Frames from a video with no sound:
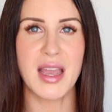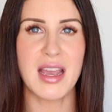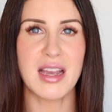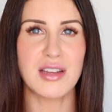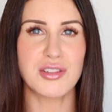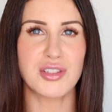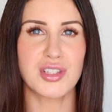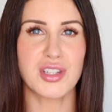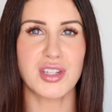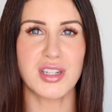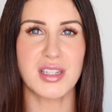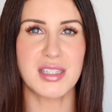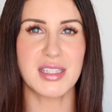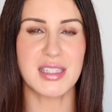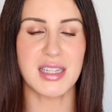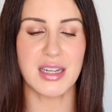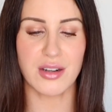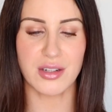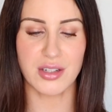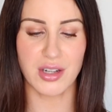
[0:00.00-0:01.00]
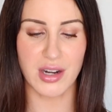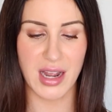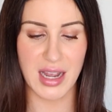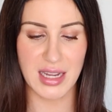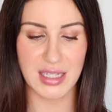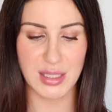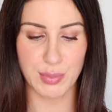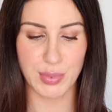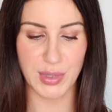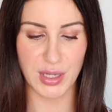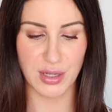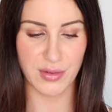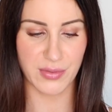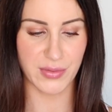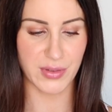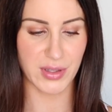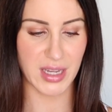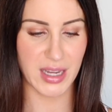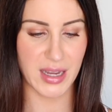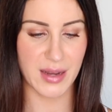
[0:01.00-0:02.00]
It's just going to sit on your eyes
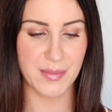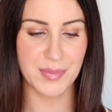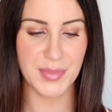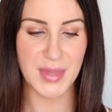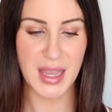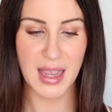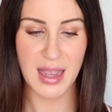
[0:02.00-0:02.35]
beautifully.